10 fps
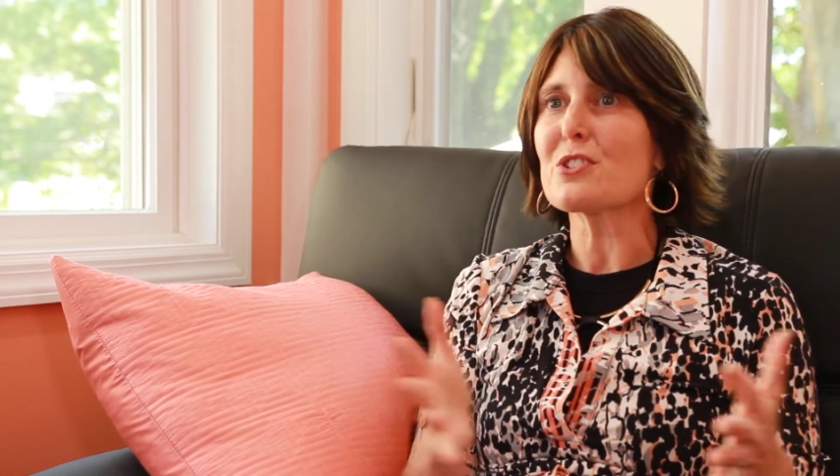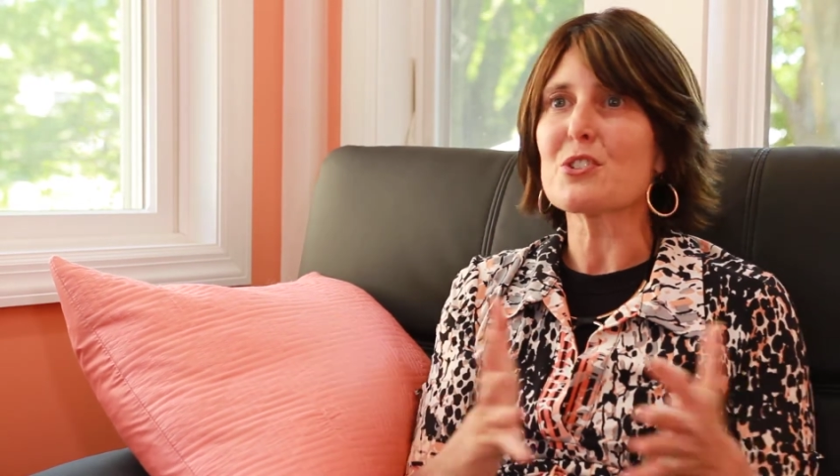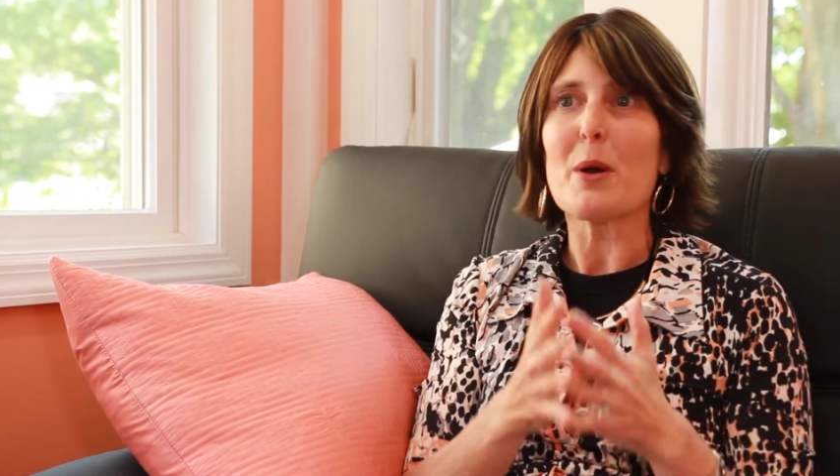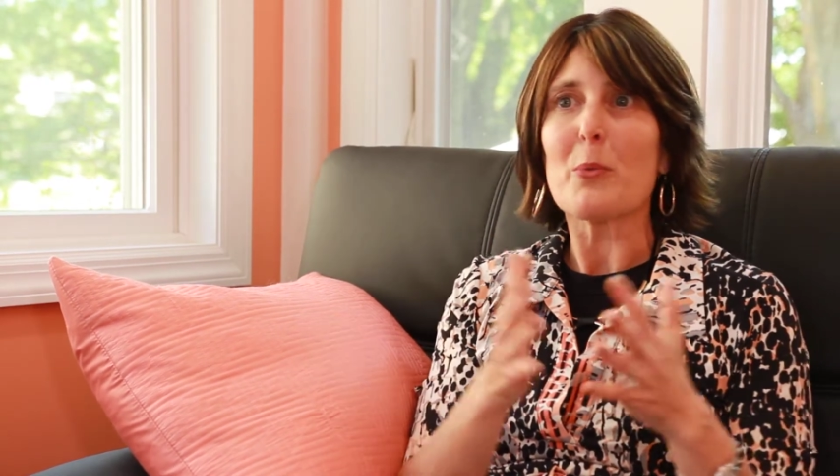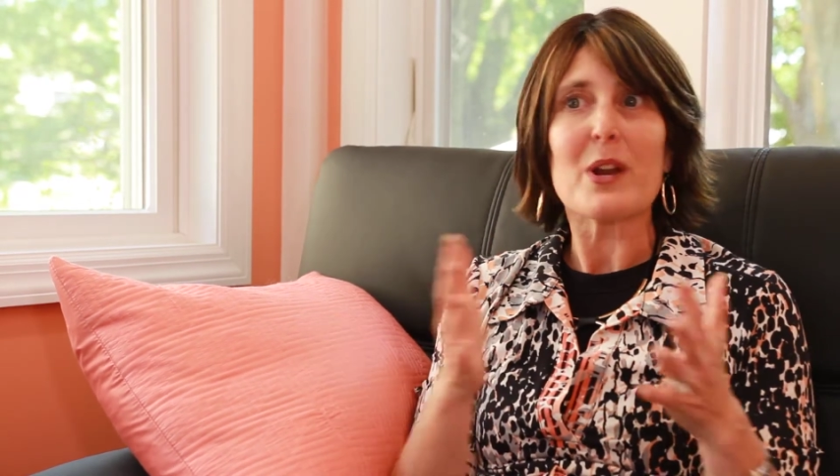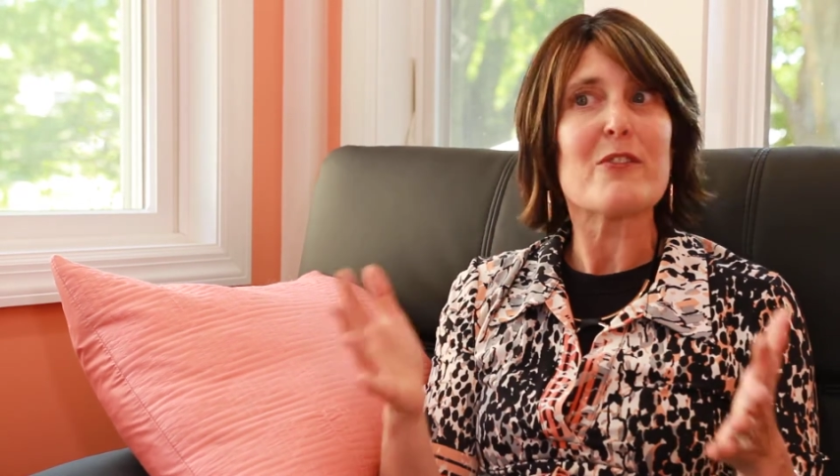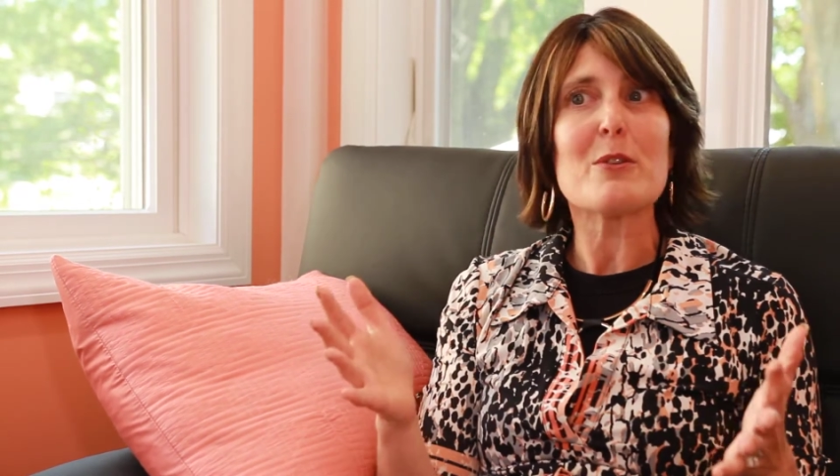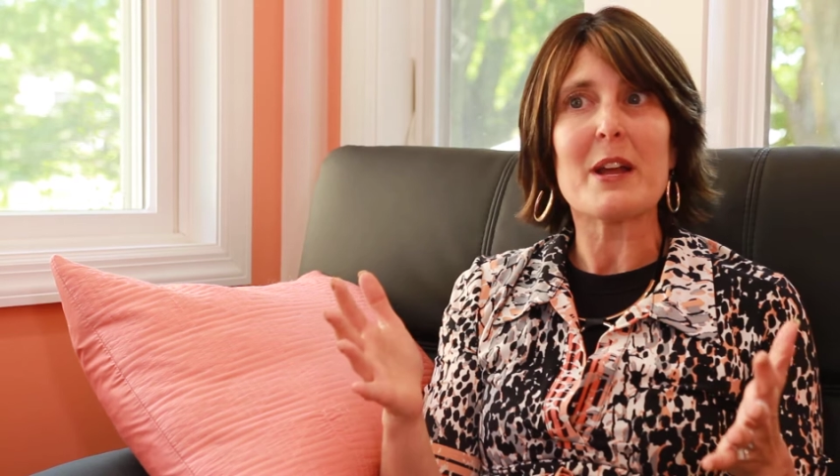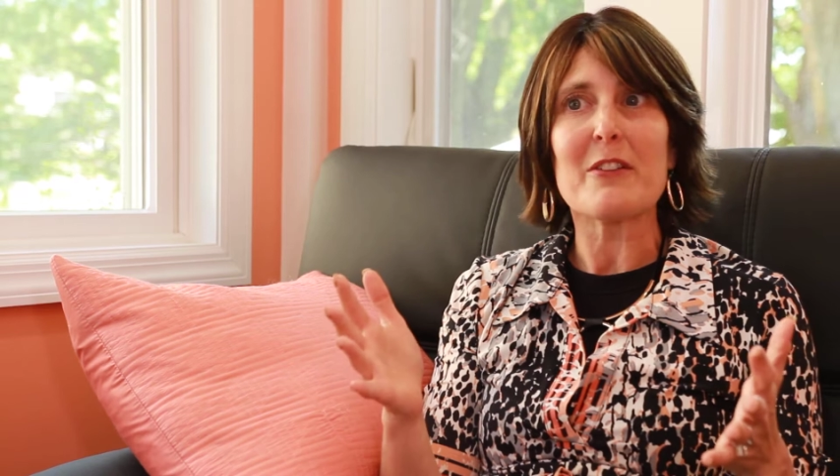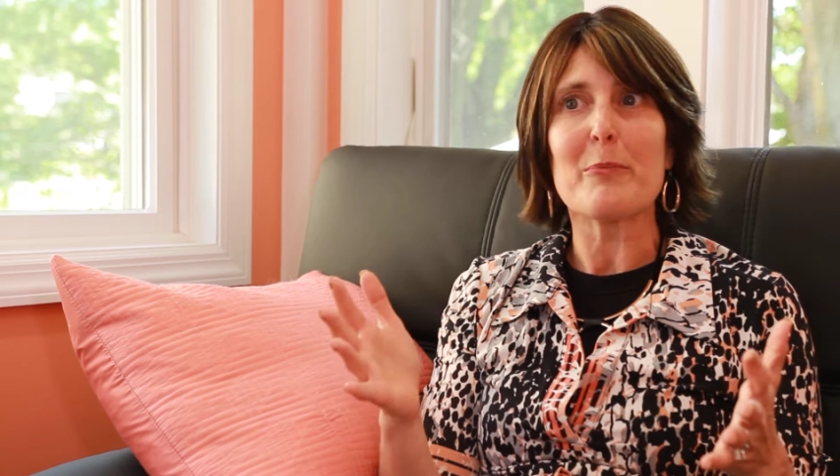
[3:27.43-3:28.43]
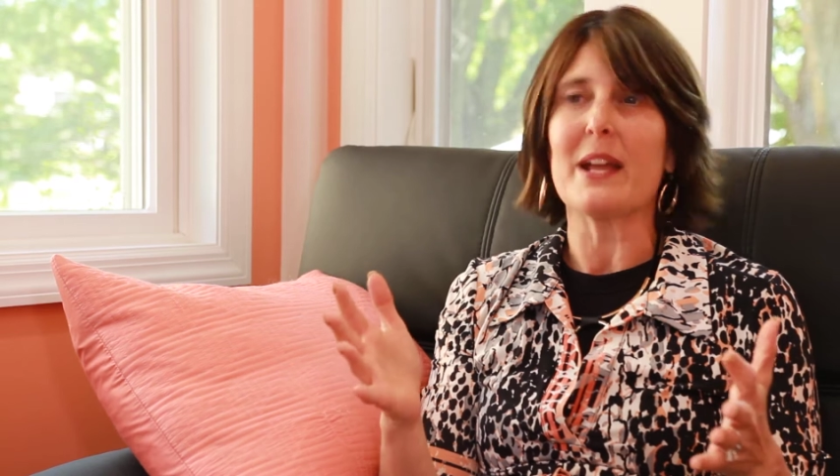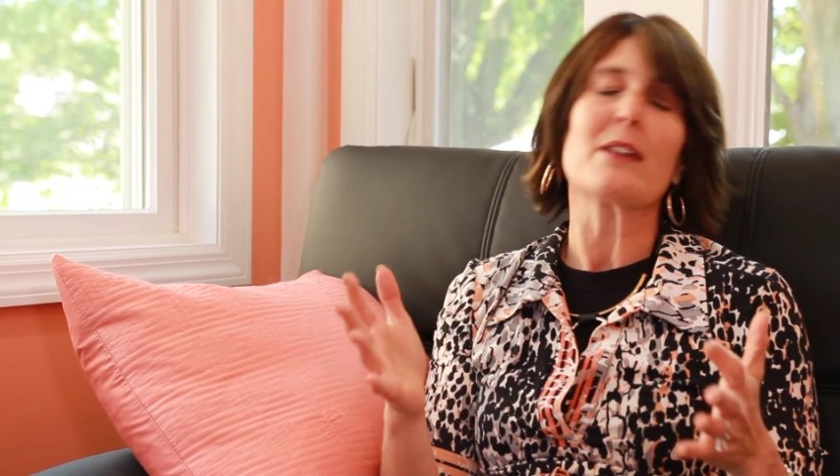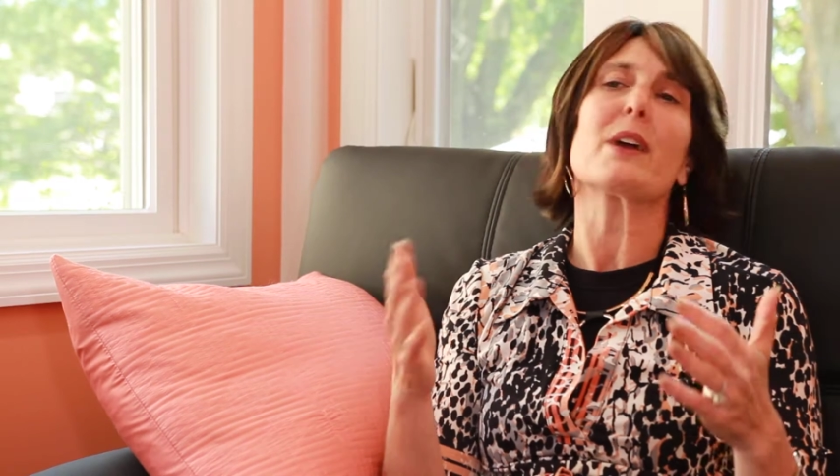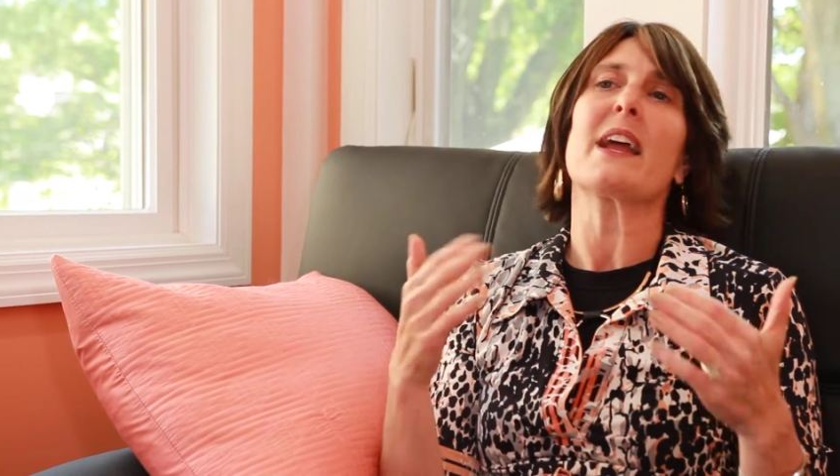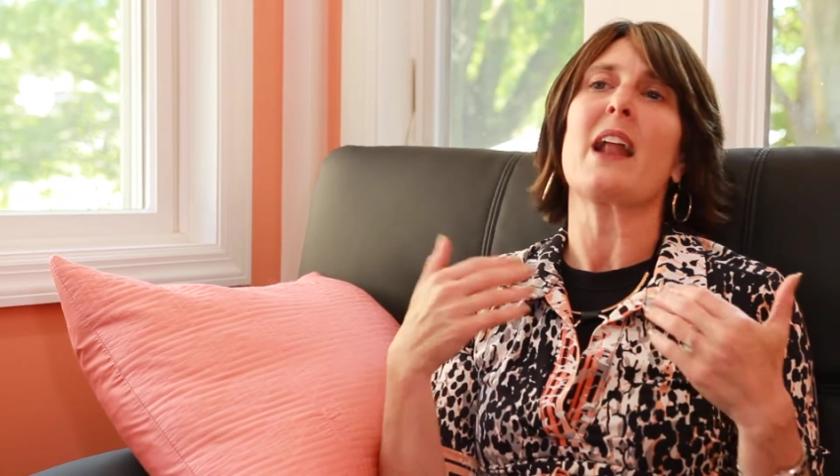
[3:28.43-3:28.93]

to show up, whatever it might have been, right?